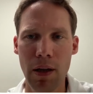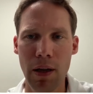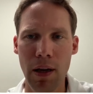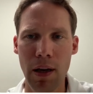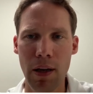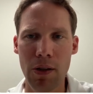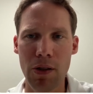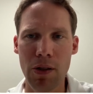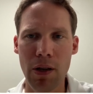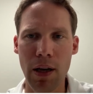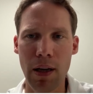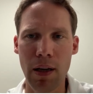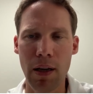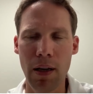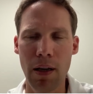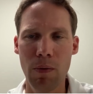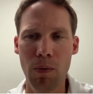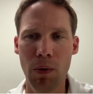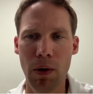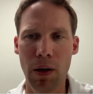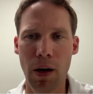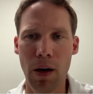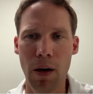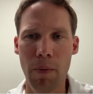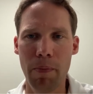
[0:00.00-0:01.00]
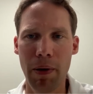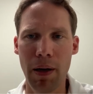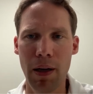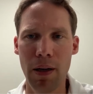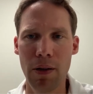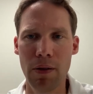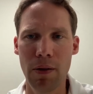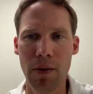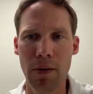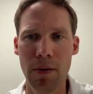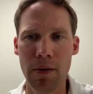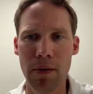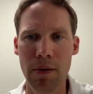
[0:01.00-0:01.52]
and check in with our
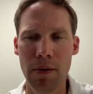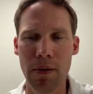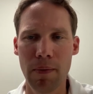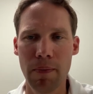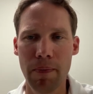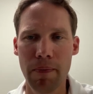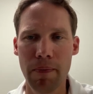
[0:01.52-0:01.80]
patients.